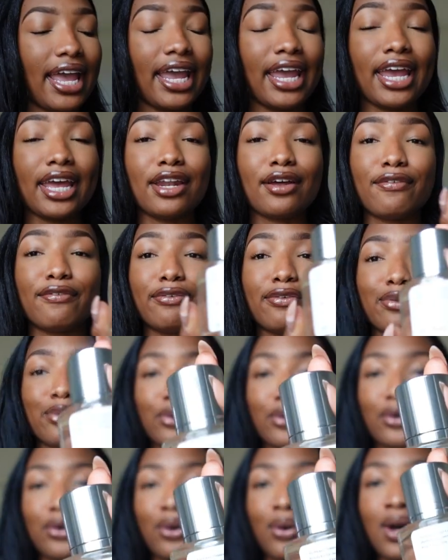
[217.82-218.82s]
and
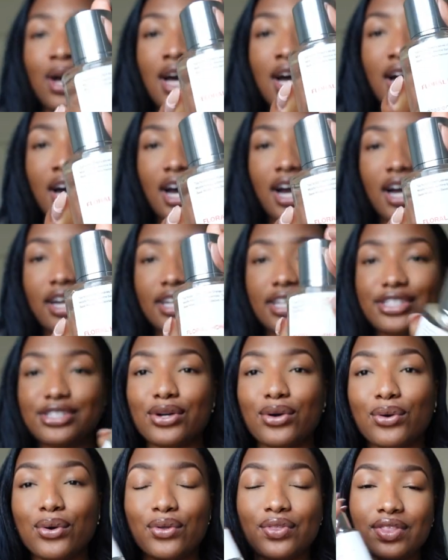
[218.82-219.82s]
Floral
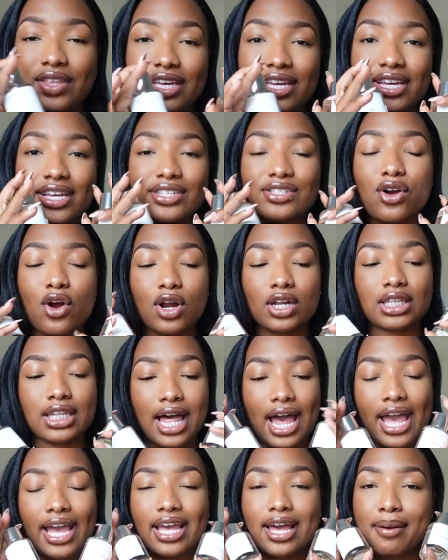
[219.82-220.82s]
Honeysuckle. These are
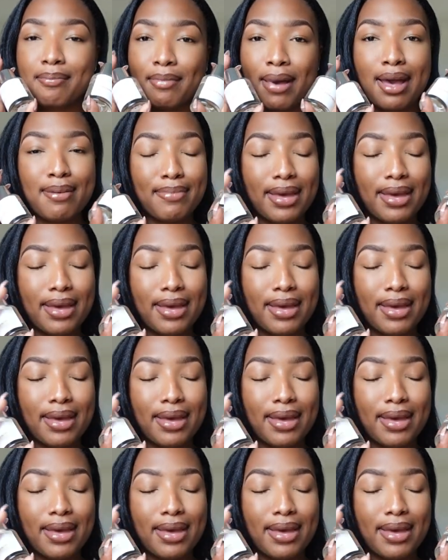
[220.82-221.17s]
like my